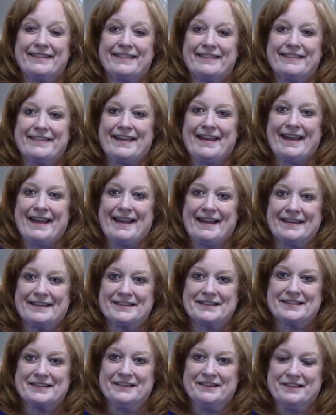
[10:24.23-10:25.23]

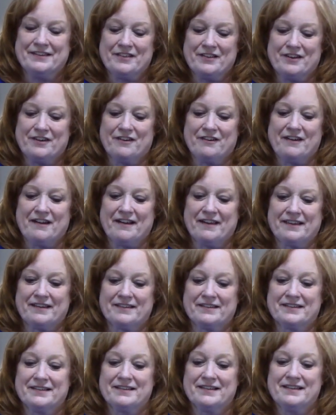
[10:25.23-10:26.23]
that. All
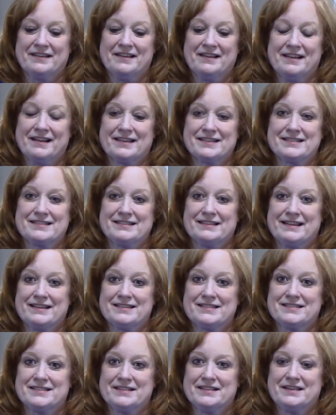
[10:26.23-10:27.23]
right, I
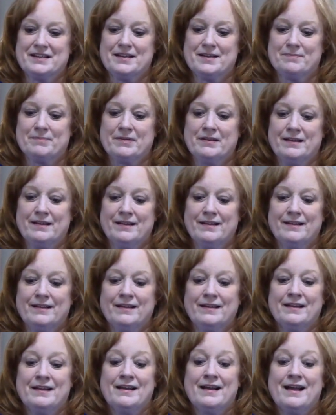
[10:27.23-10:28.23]
sliced it up.
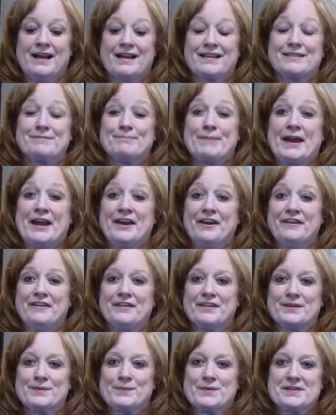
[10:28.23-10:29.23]
I paired
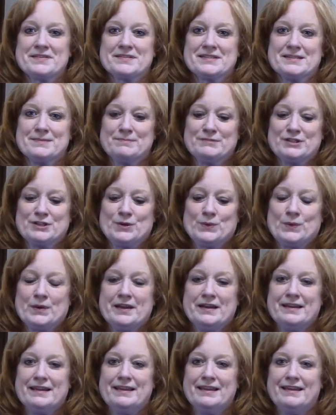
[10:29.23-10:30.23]
it with some
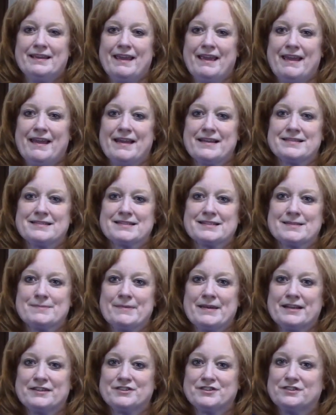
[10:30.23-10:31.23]
linguine and some
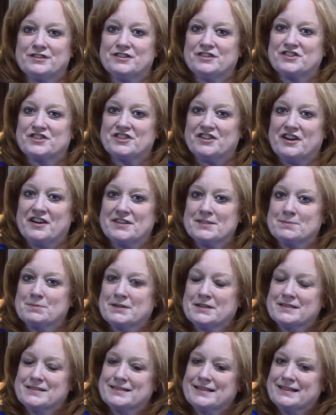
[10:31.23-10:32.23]
extra little sauce
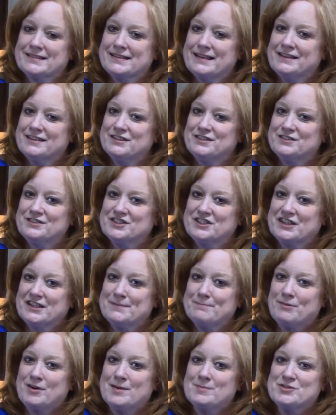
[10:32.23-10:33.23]
because that's how you do
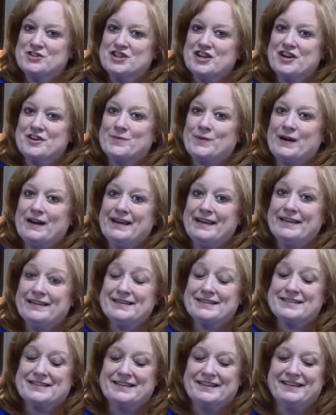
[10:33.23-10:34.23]
chicken parmesan,
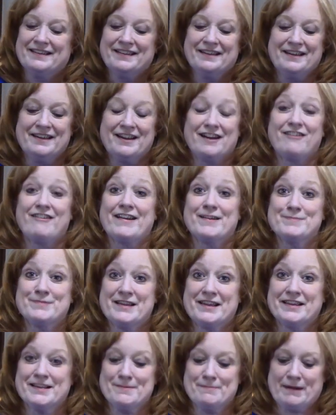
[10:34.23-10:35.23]
right? All right, I'm
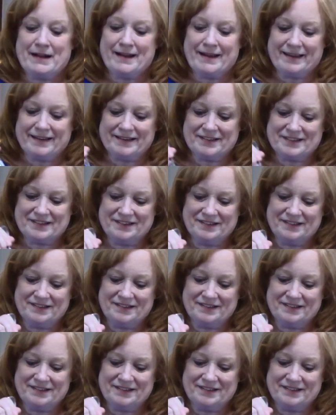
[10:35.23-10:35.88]
taking a bite.